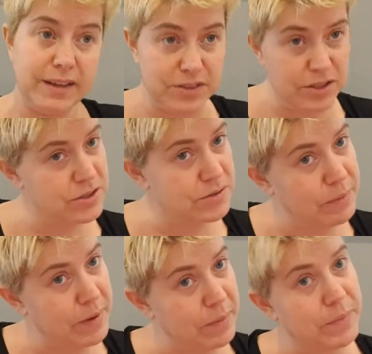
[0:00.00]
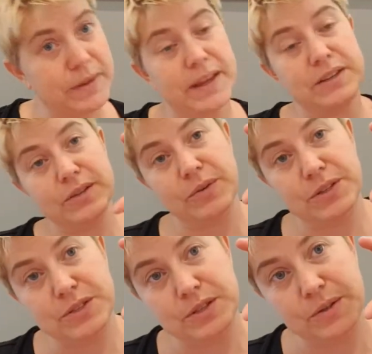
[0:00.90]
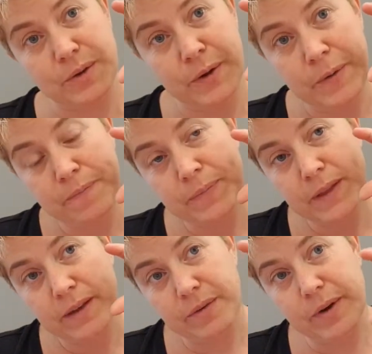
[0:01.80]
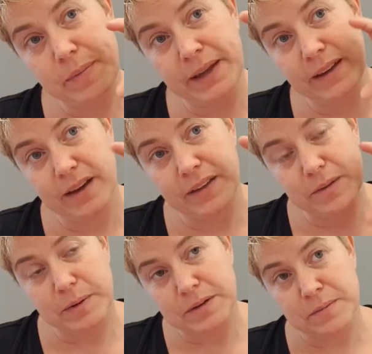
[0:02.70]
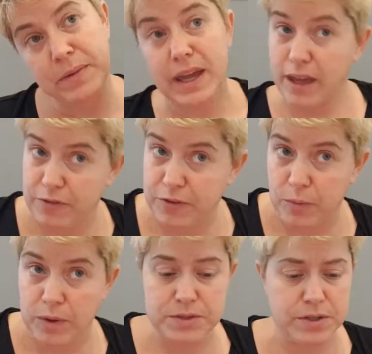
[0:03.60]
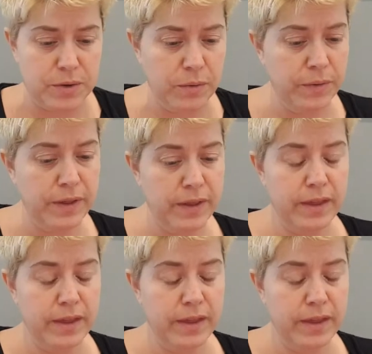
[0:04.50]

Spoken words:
And just remember that you're going to do a ribbing on the bottom if you want to.